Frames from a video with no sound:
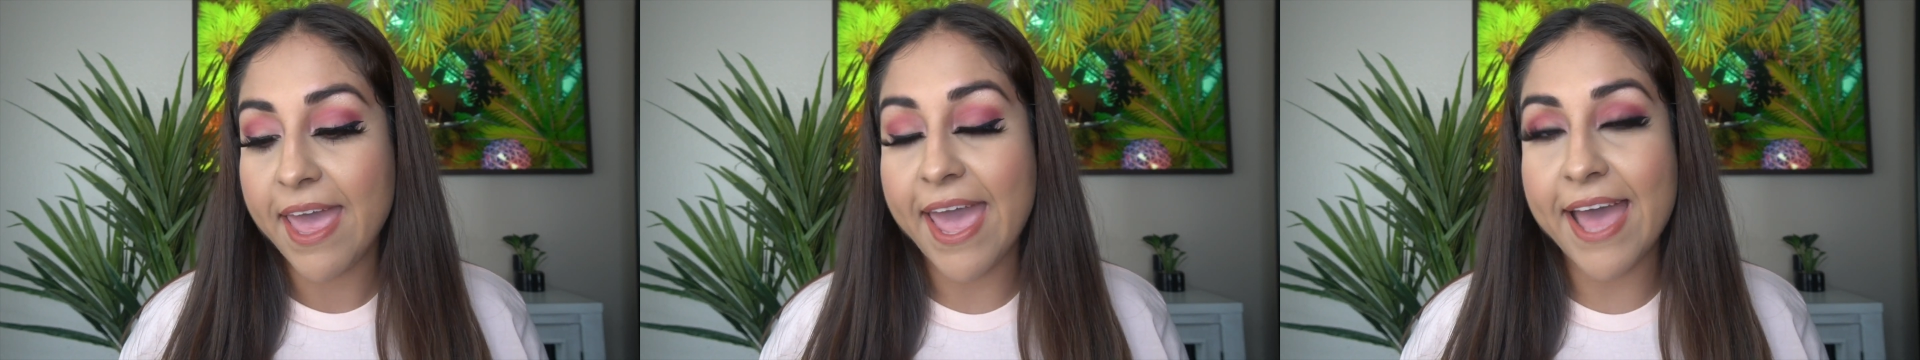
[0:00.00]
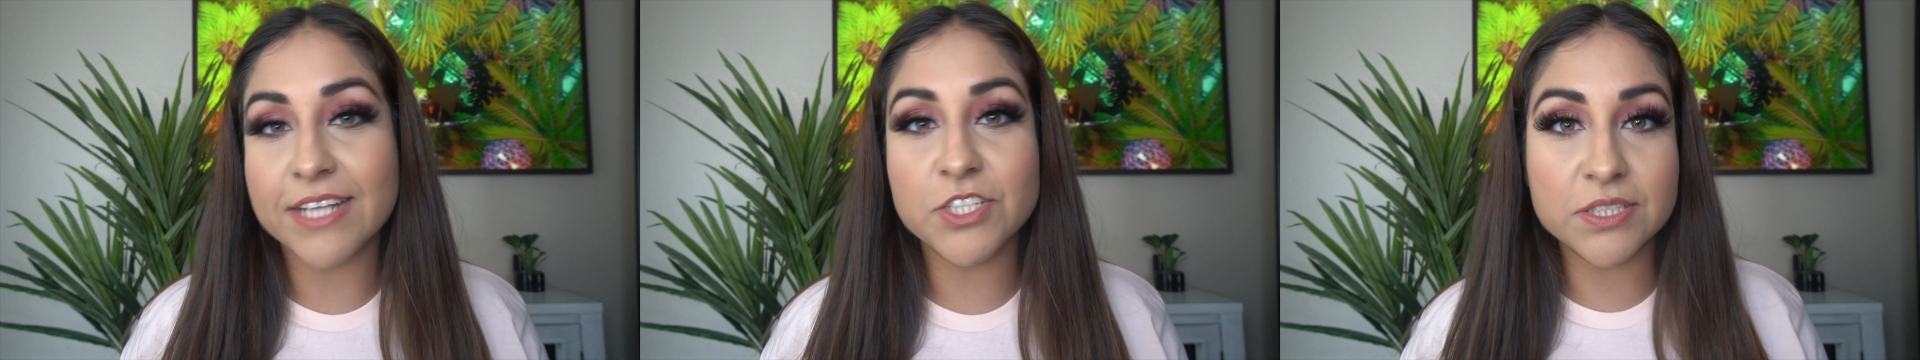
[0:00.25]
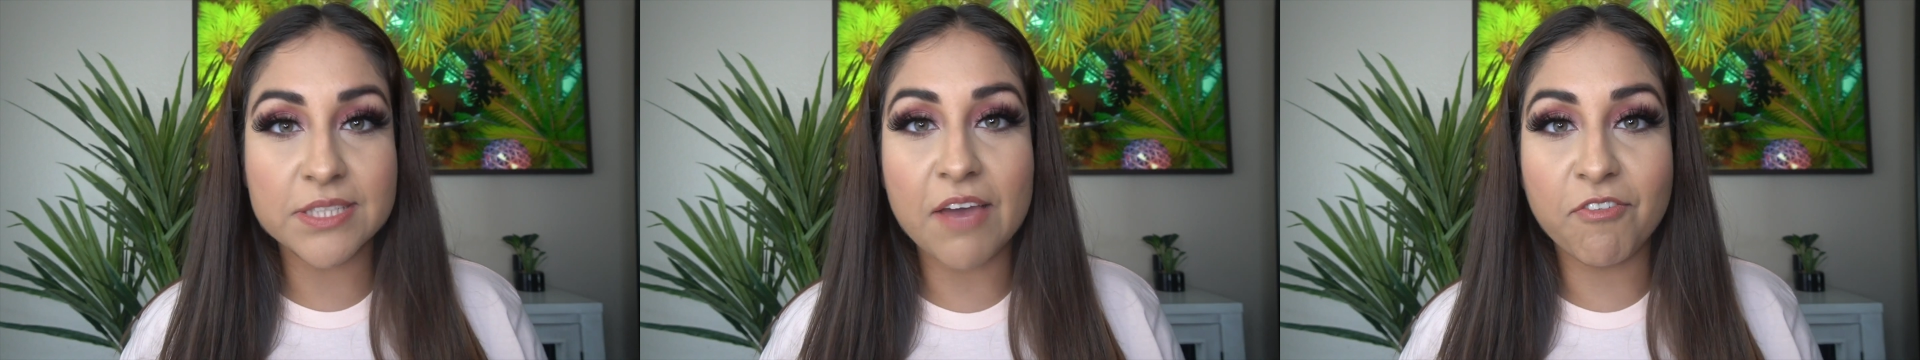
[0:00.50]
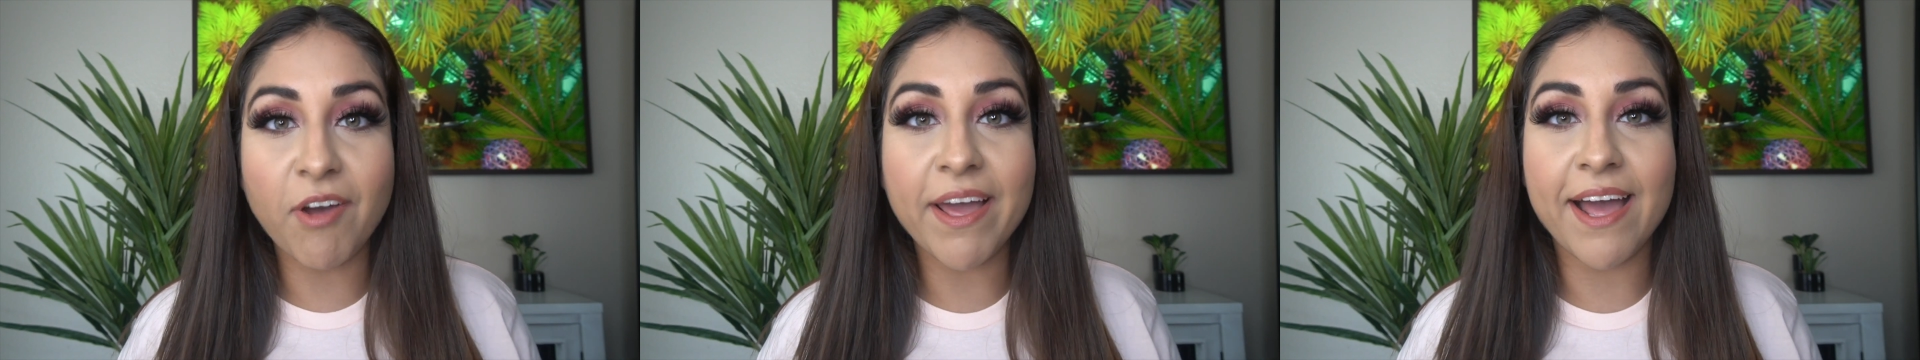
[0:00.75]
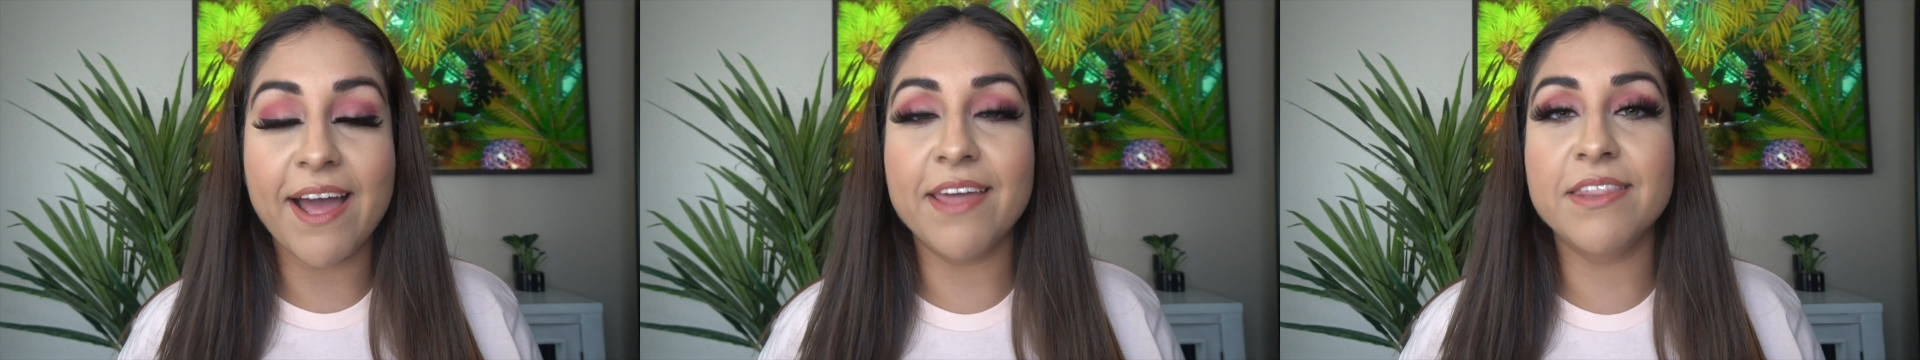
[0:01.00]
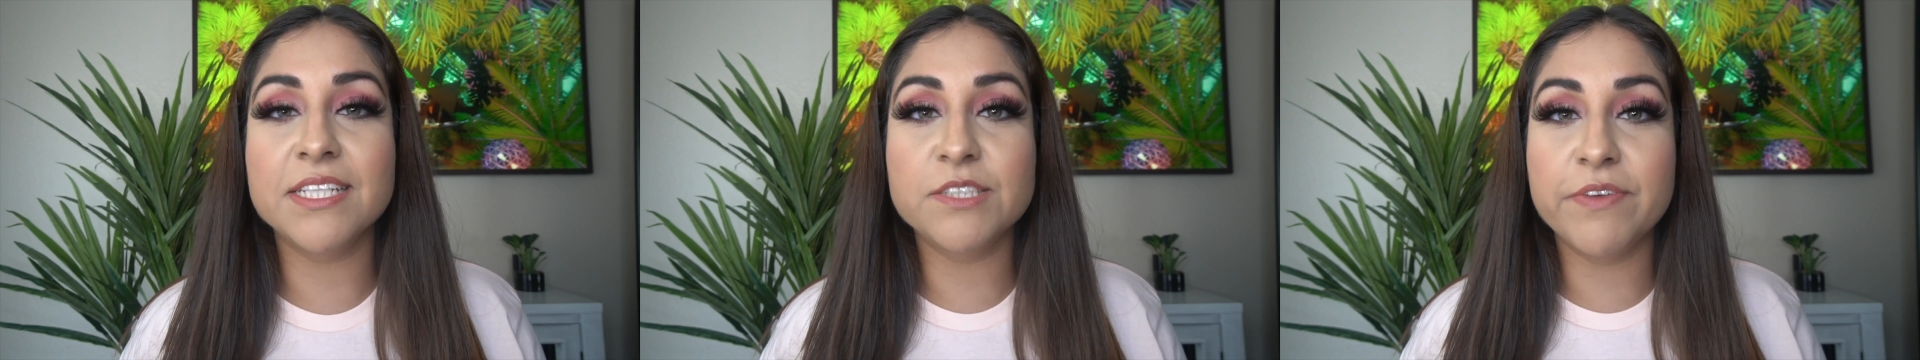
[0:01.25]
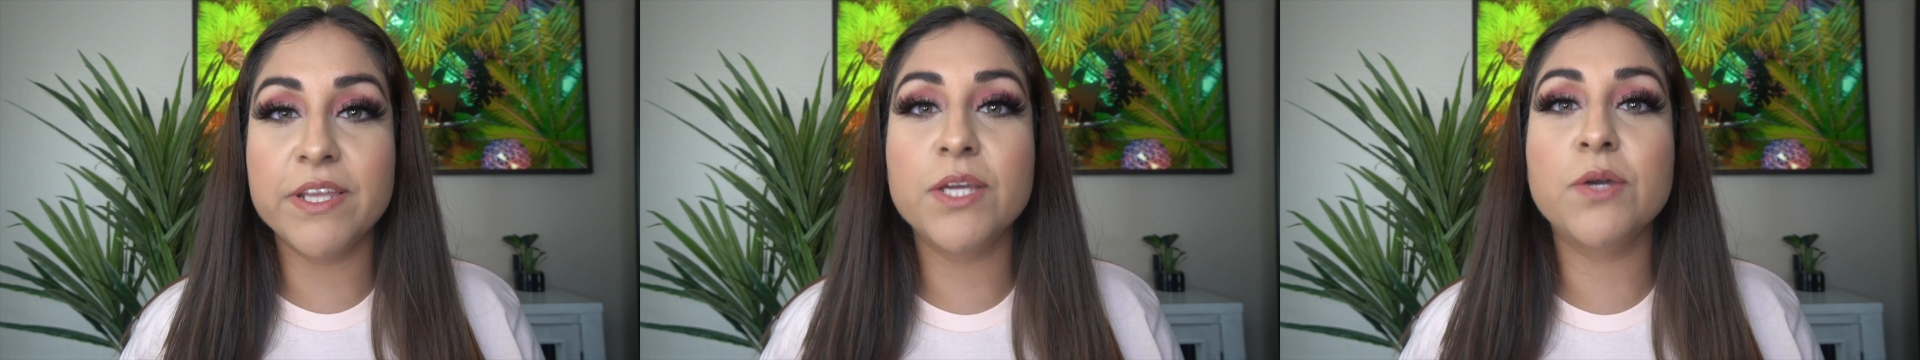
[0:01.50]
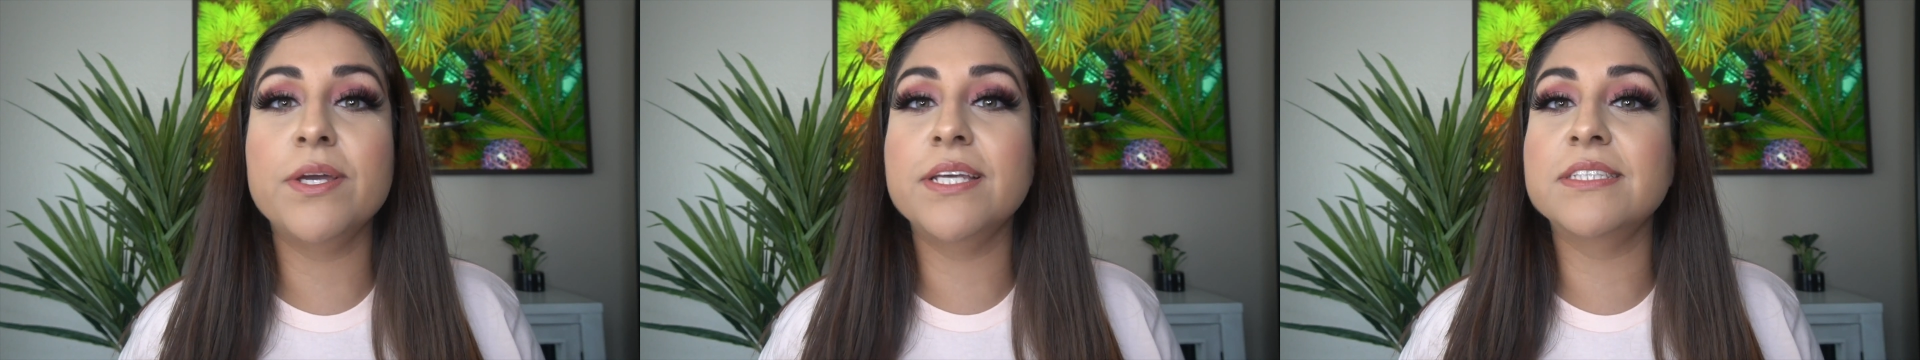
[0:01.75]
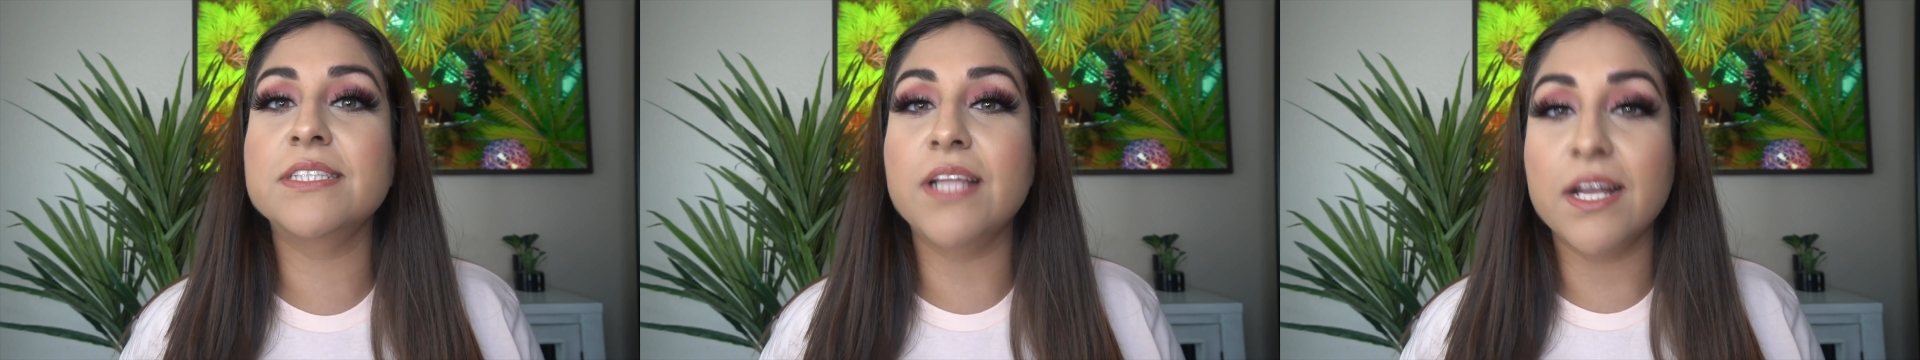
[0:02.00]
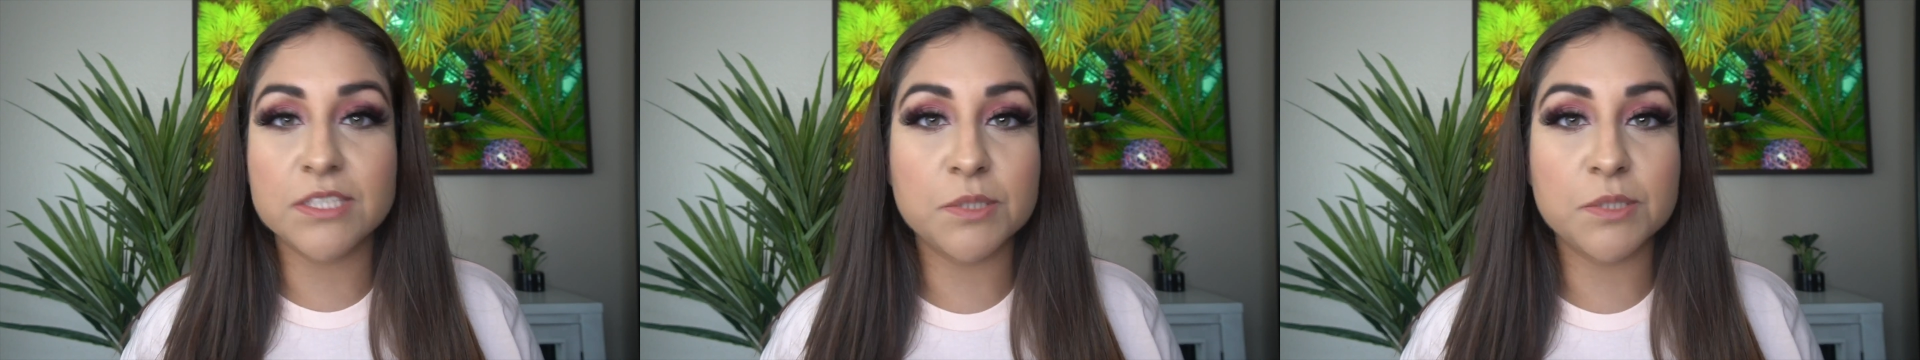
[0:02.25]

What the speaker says: And just FYI, this video is not